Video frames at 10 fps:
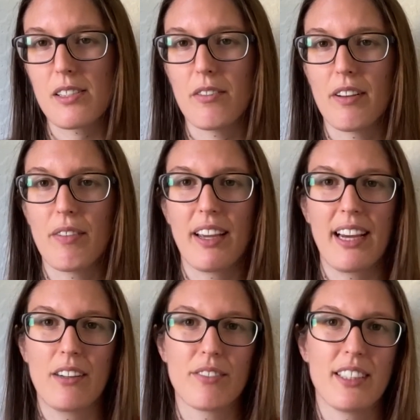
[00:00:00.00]
So we
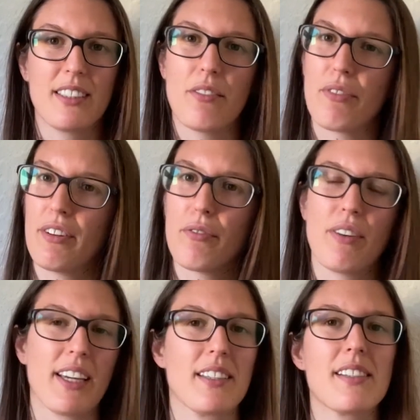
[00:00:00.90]
kind of did different
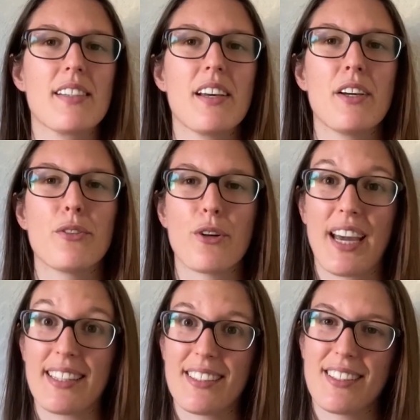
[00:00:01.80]
things to
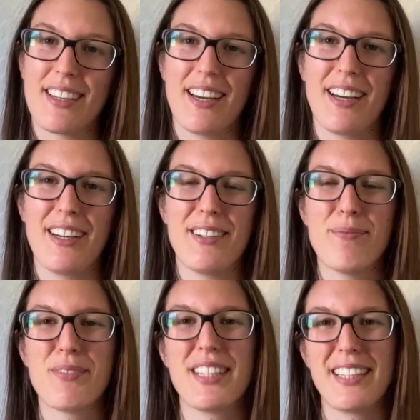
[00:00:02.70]
get
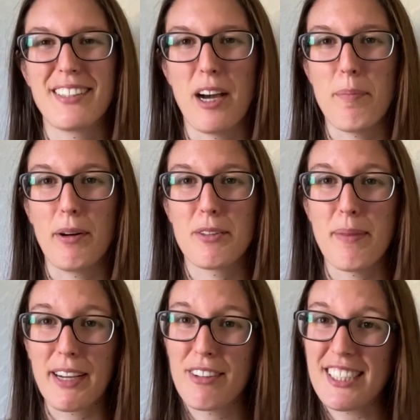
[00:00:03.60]
data about
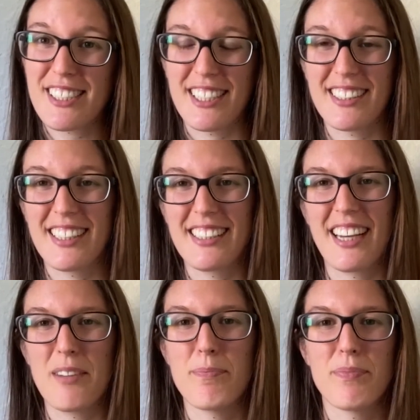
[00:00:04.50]
my question that
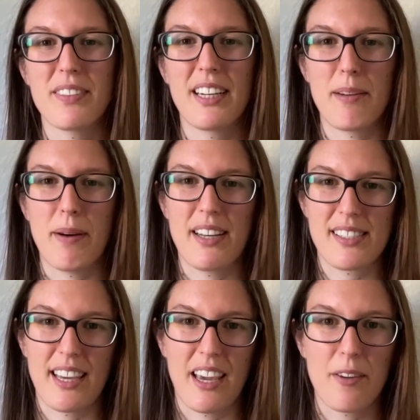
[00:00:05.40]
I'm
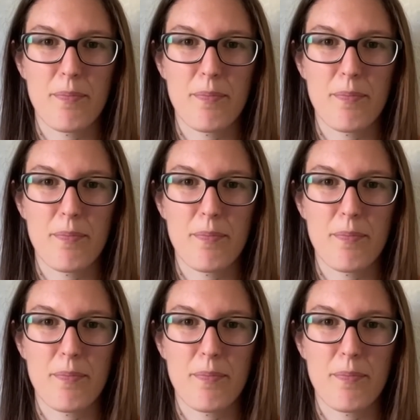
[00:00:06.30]
asking.